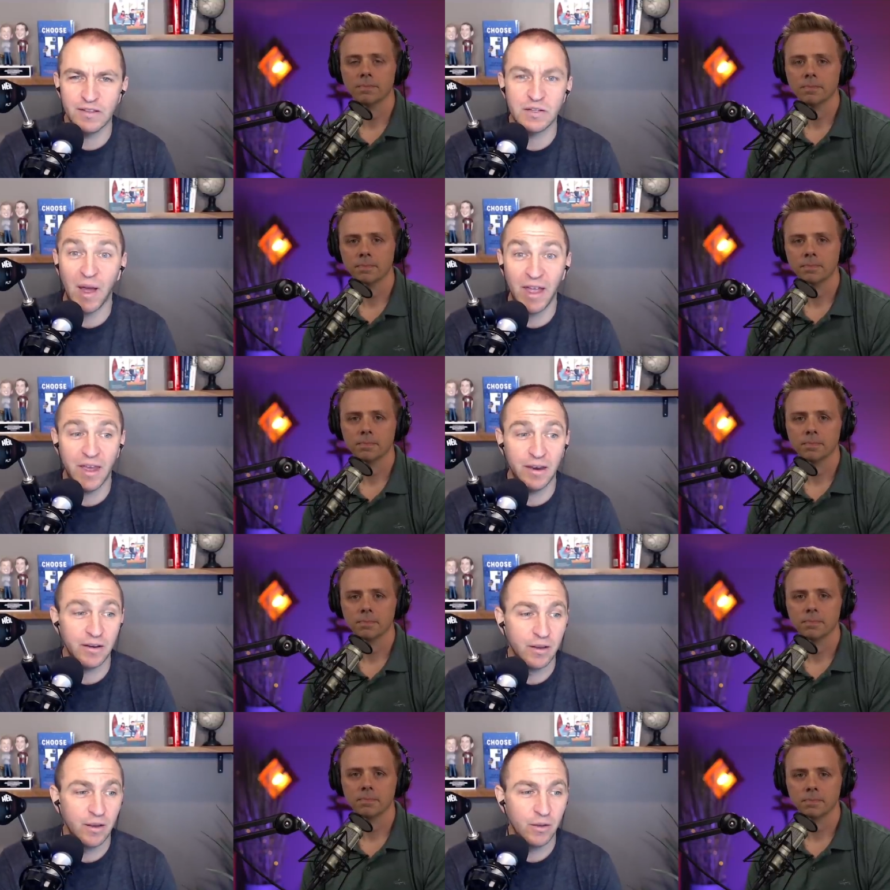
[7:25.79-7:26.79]
Speaker 1: into my head,
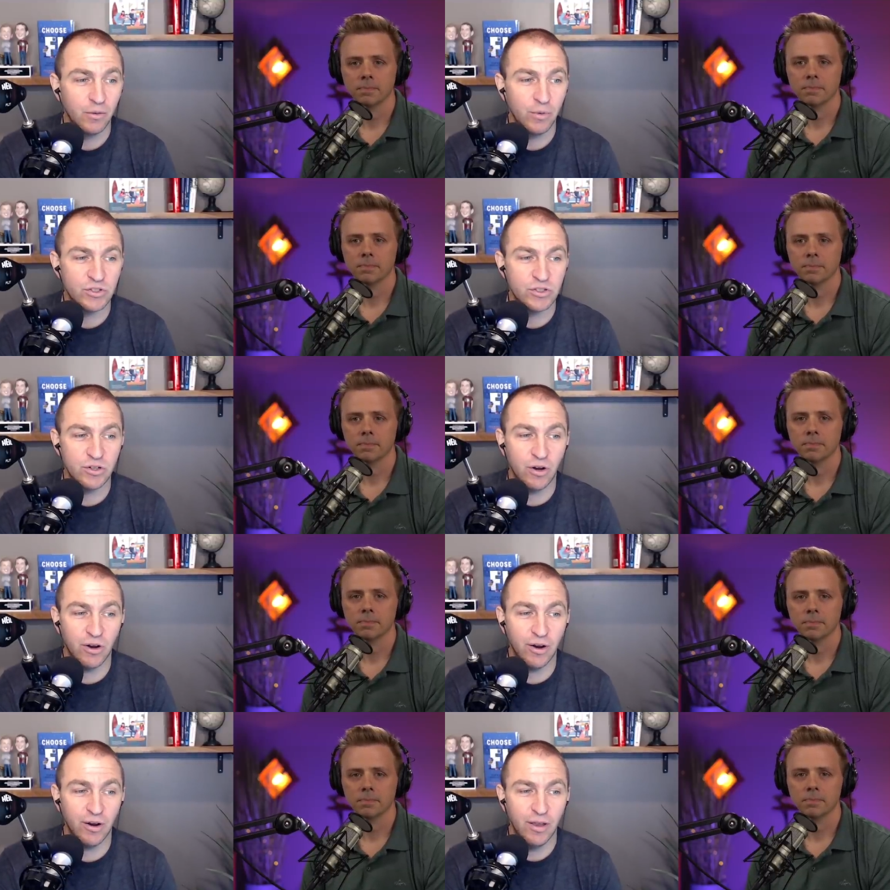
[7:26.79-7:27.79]
which
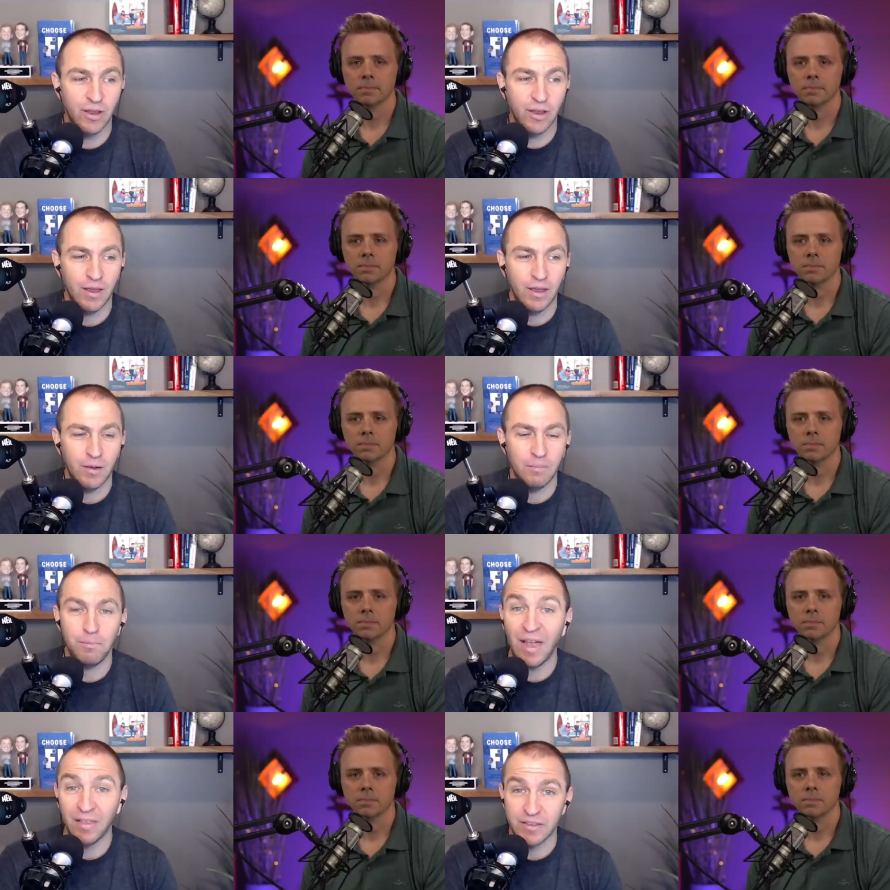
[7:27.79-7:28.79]
are
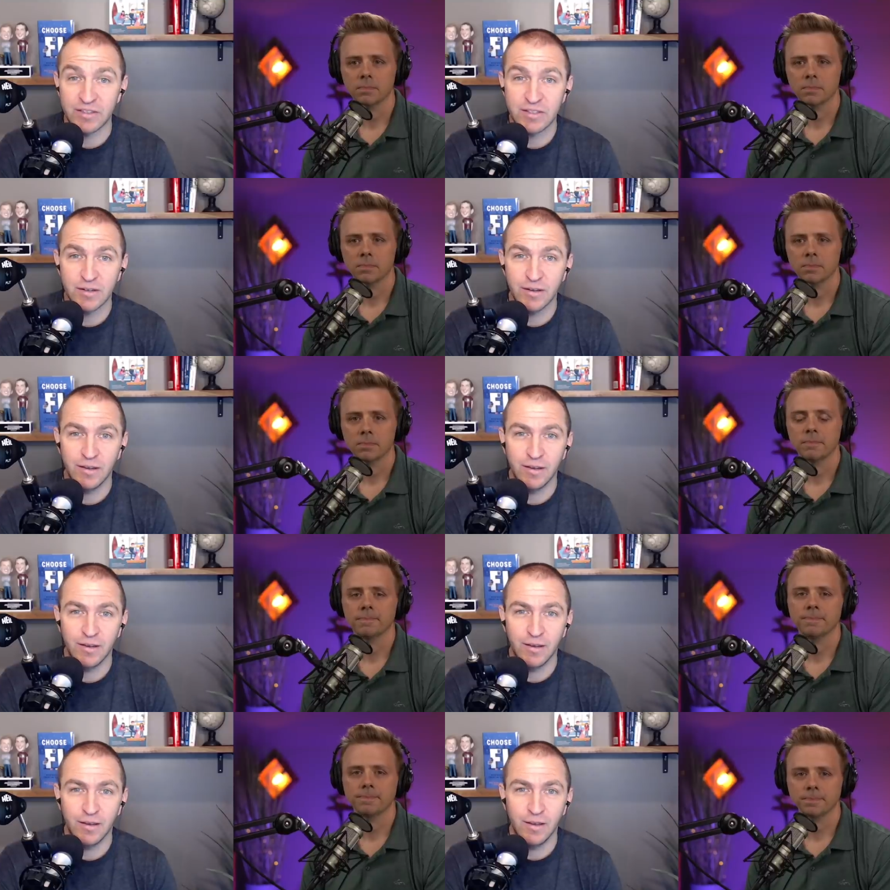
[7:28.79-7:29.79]
balance,
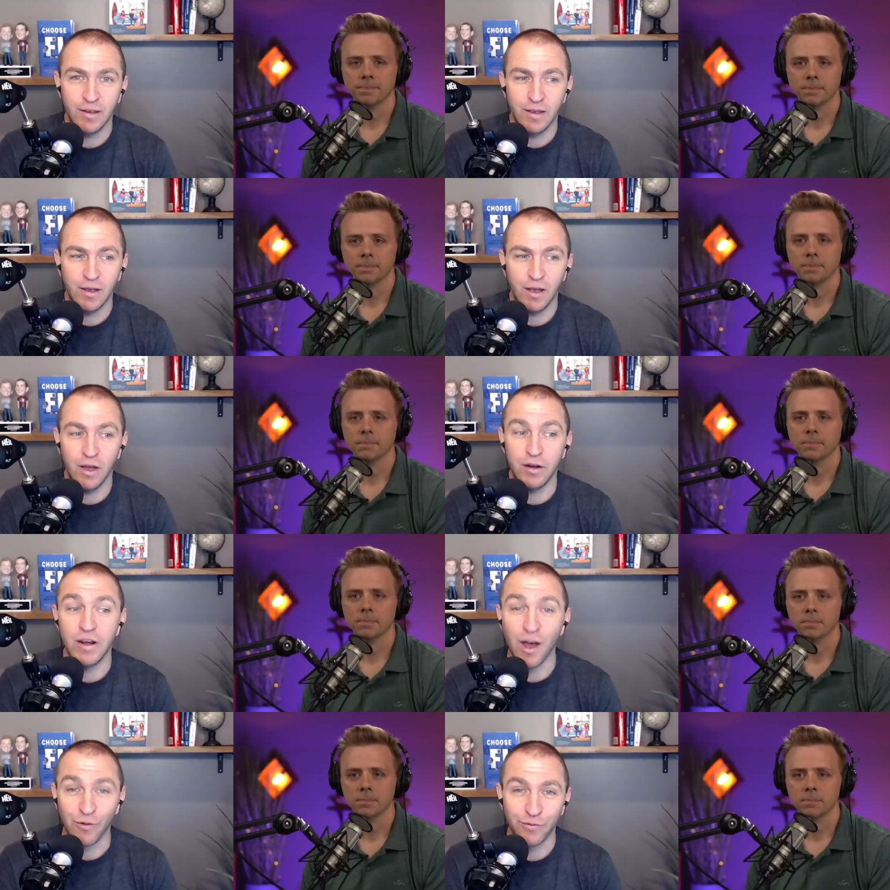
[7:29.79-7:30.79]

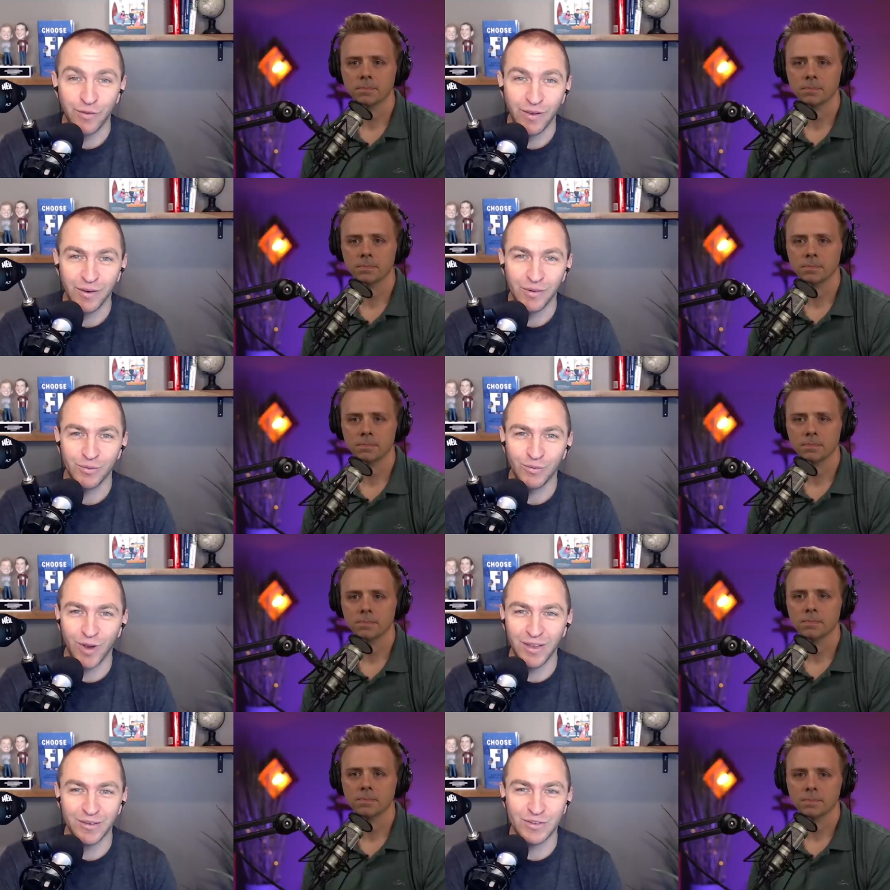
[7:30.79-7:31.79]
enough,
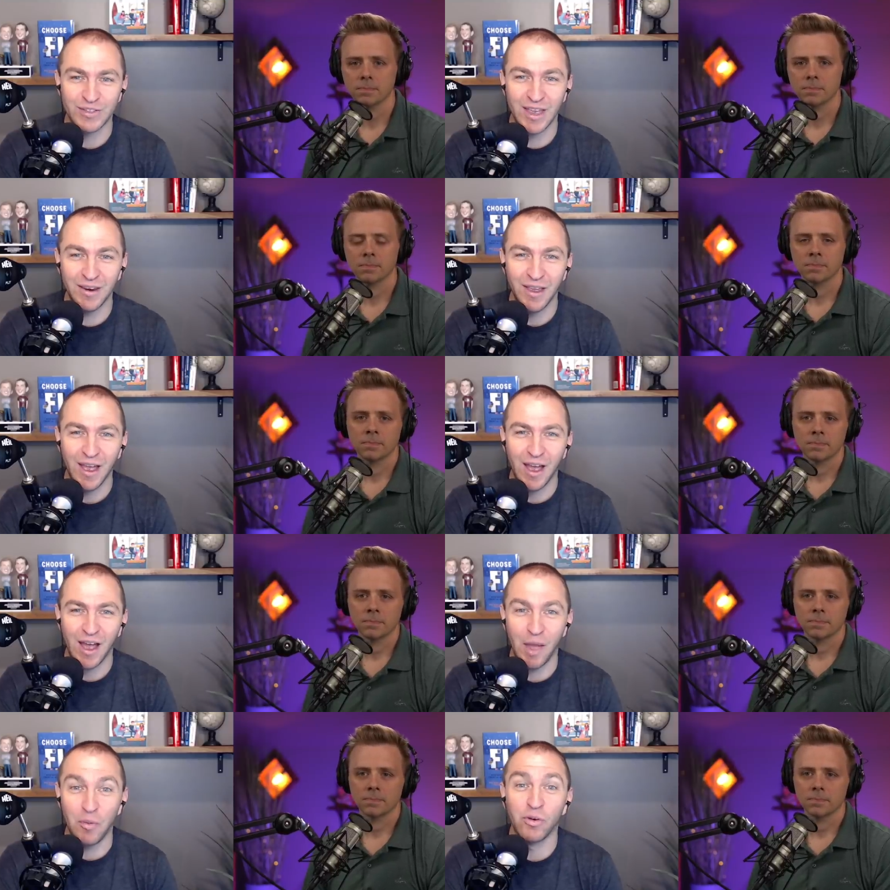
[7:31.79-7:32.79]
right? You said,
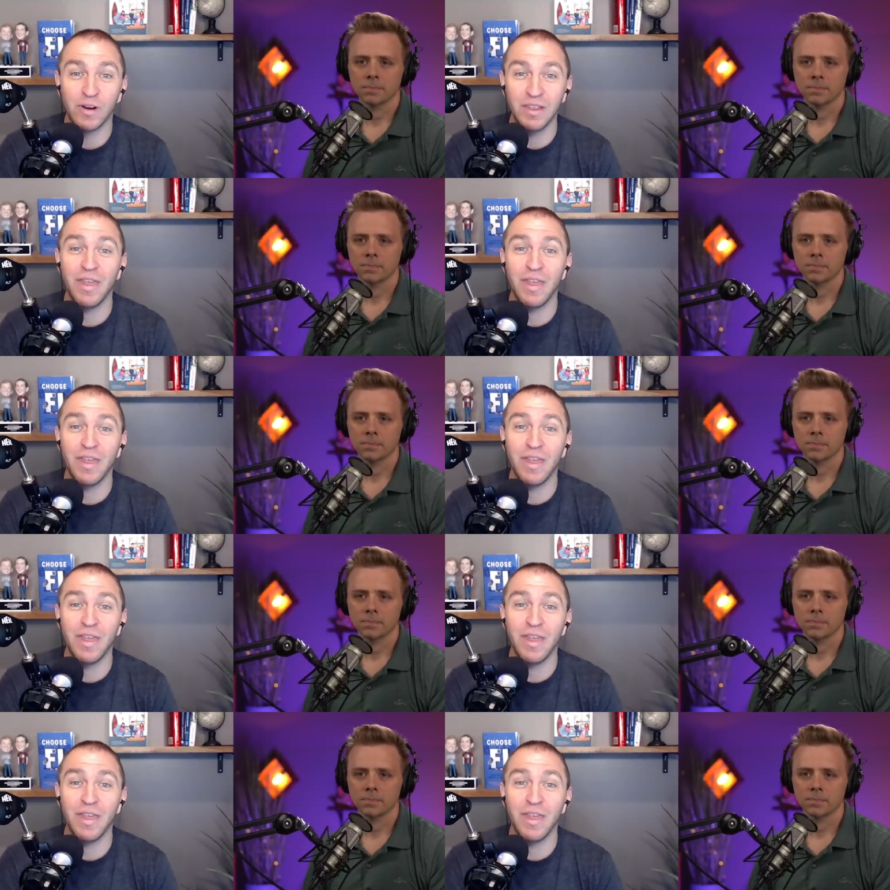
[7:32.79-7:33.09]
I'm already